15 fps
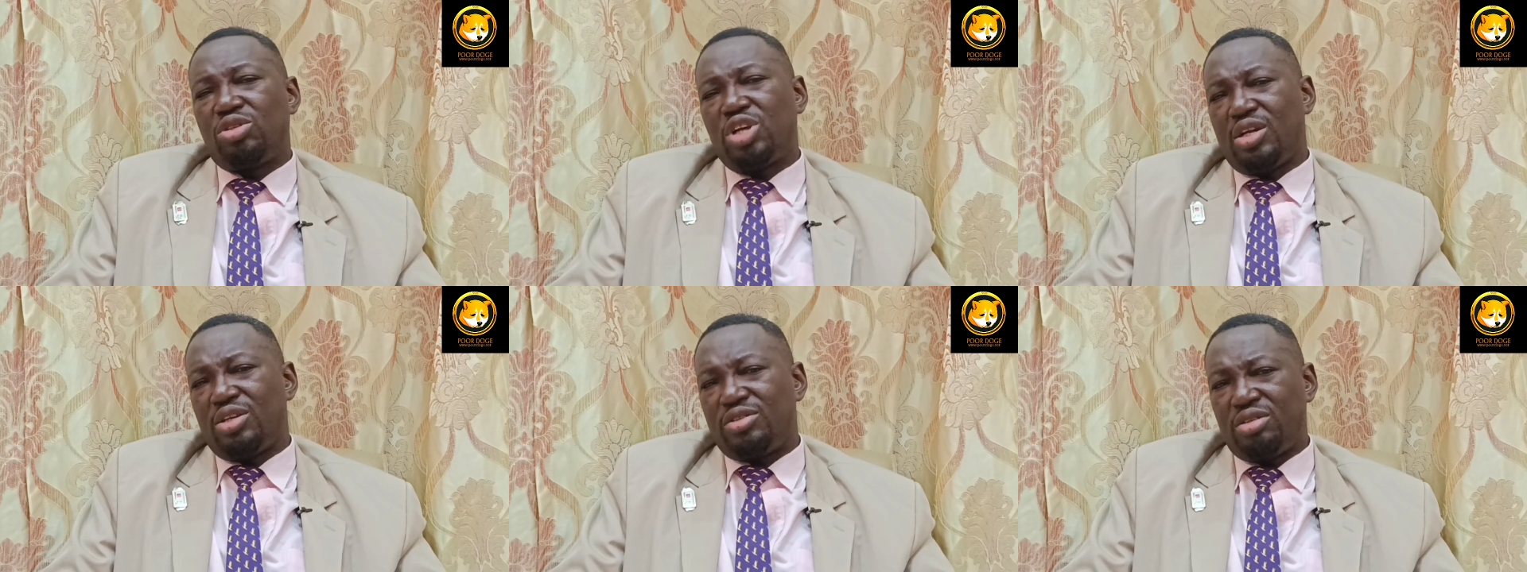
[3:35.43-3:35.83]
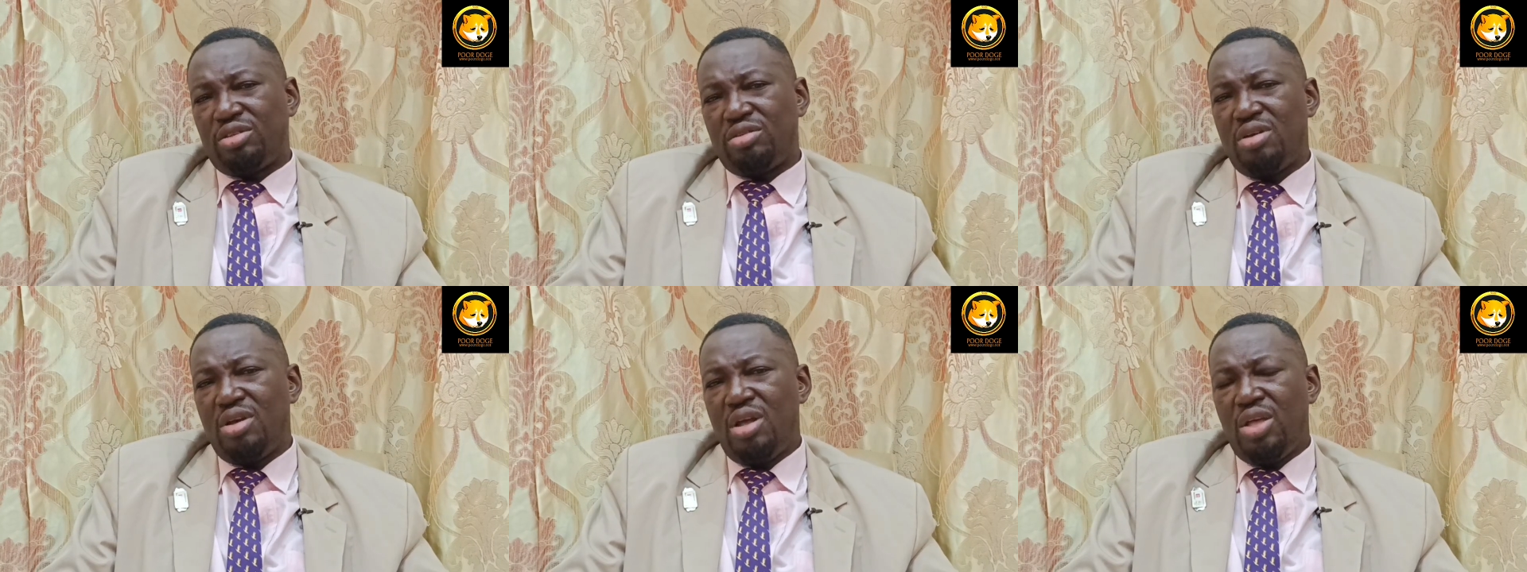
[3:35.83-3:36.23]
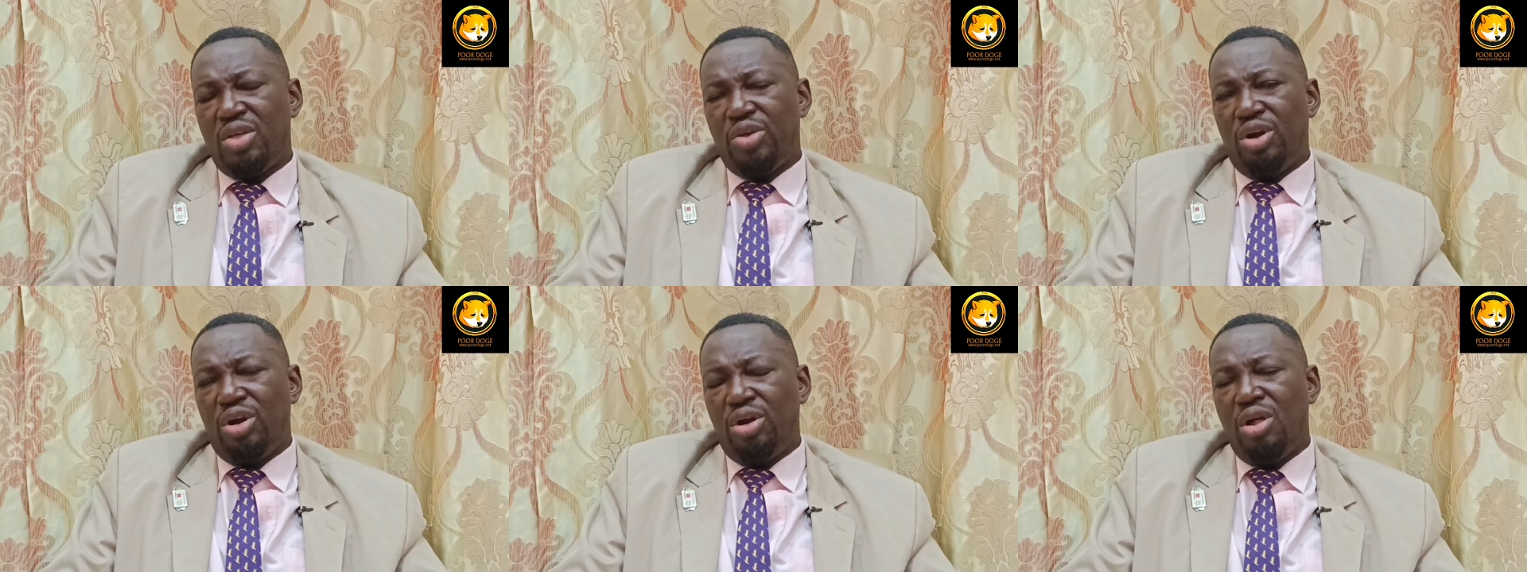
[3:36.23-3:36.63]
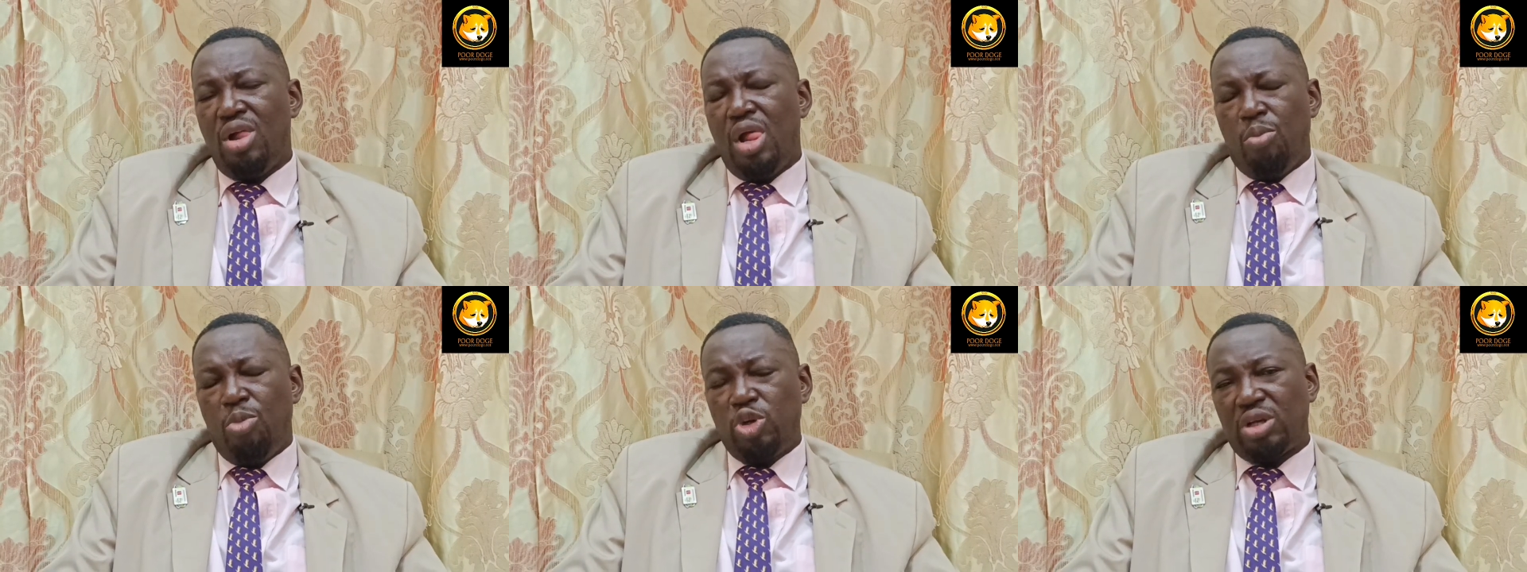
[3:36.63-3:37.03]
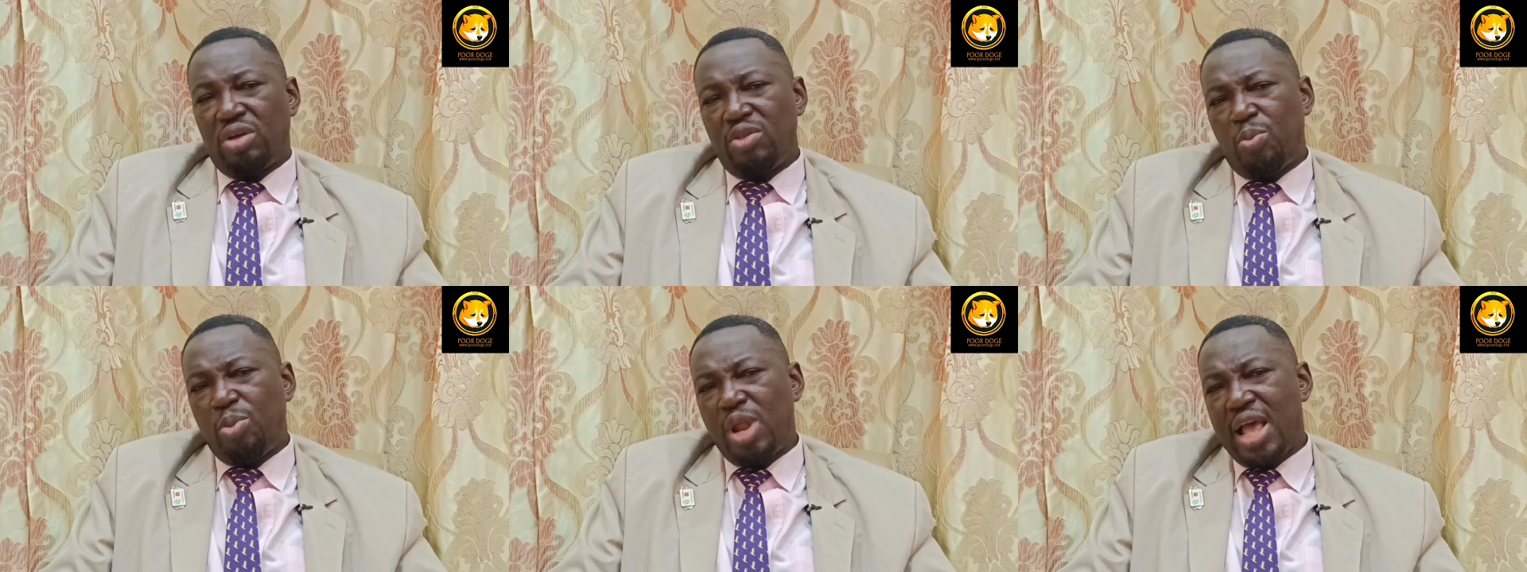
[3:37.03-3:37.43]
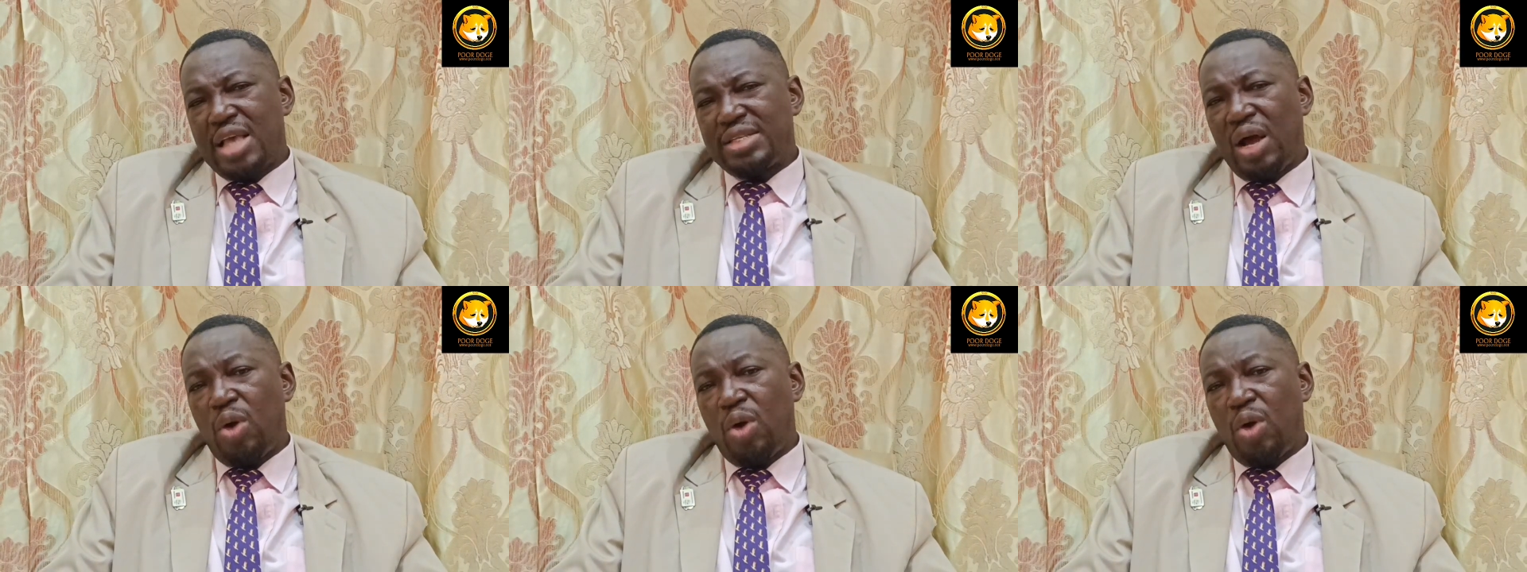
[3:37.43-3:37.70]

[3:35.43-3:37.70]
Chelsea, you know. Most of the players